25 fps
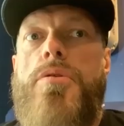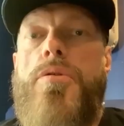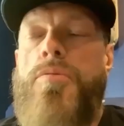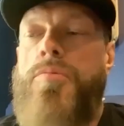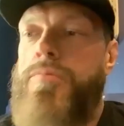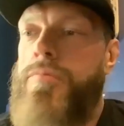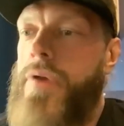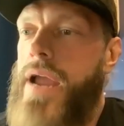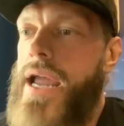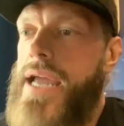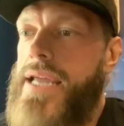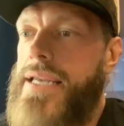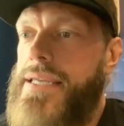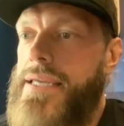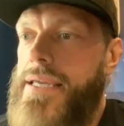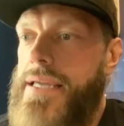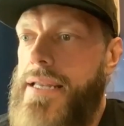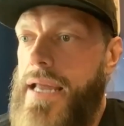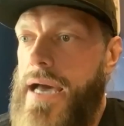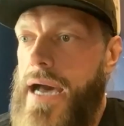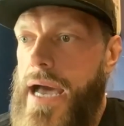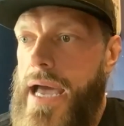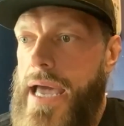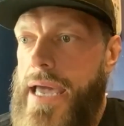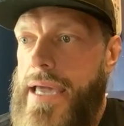Randy
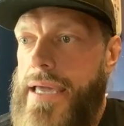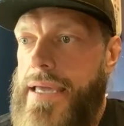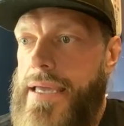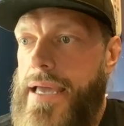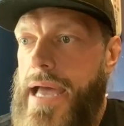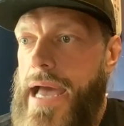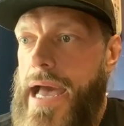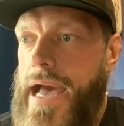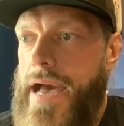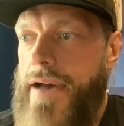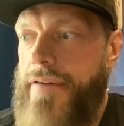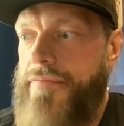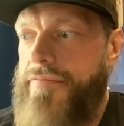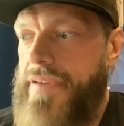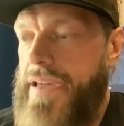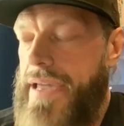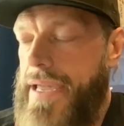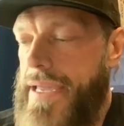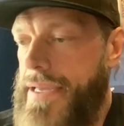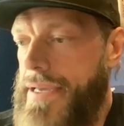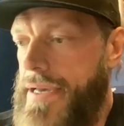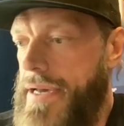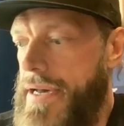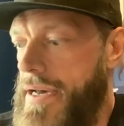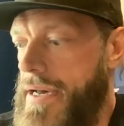and I have
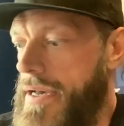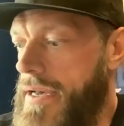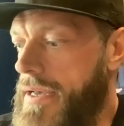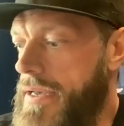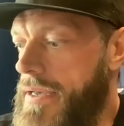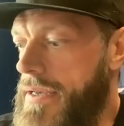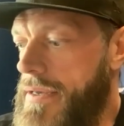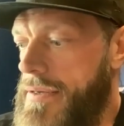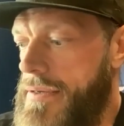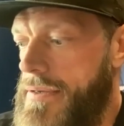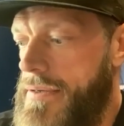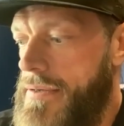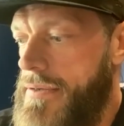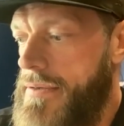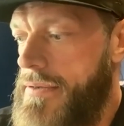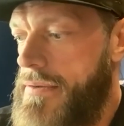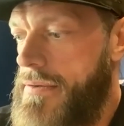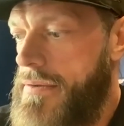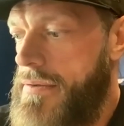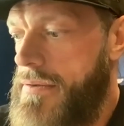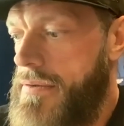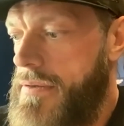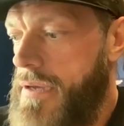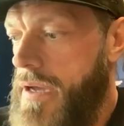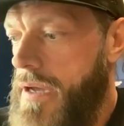a
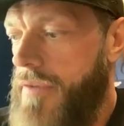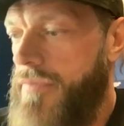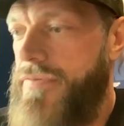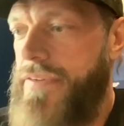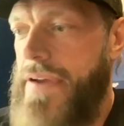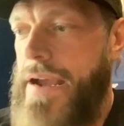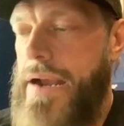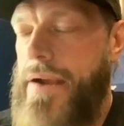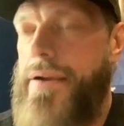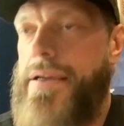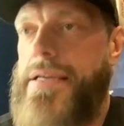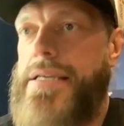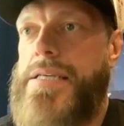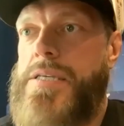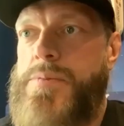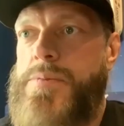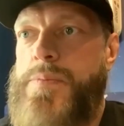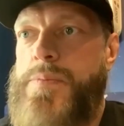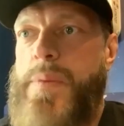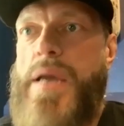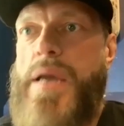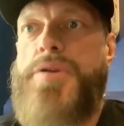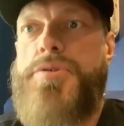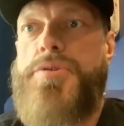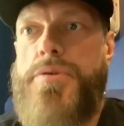very
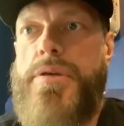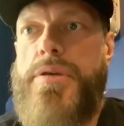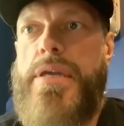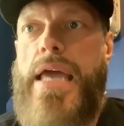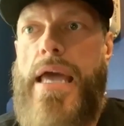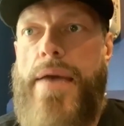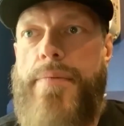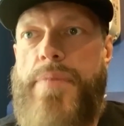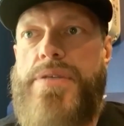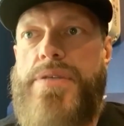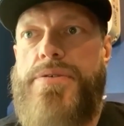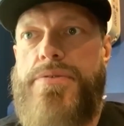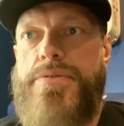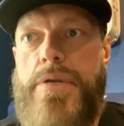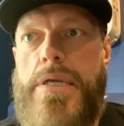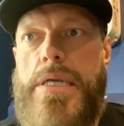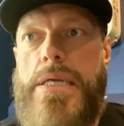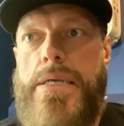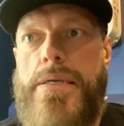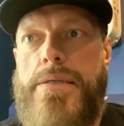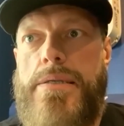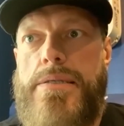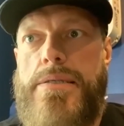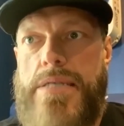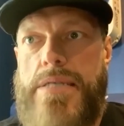special
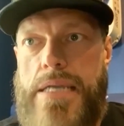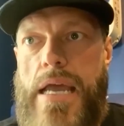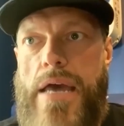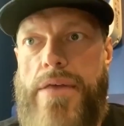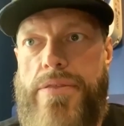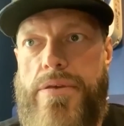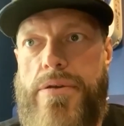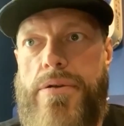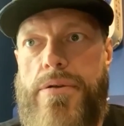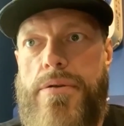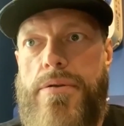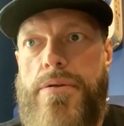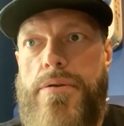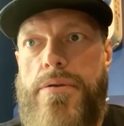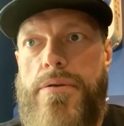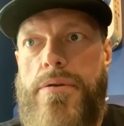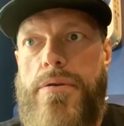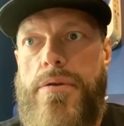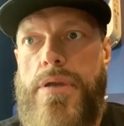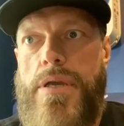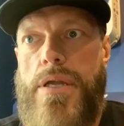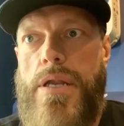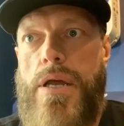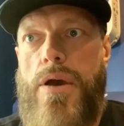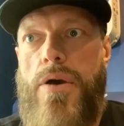chemistry together,
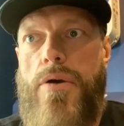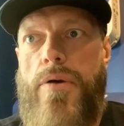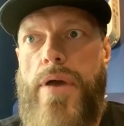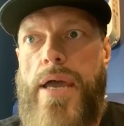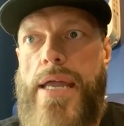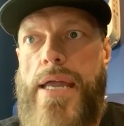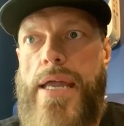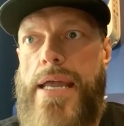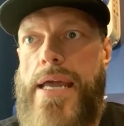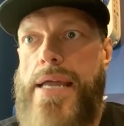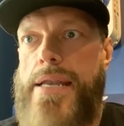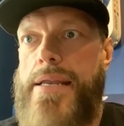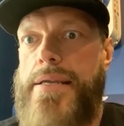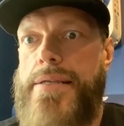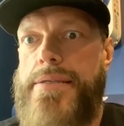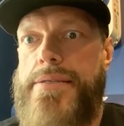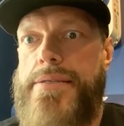you know, and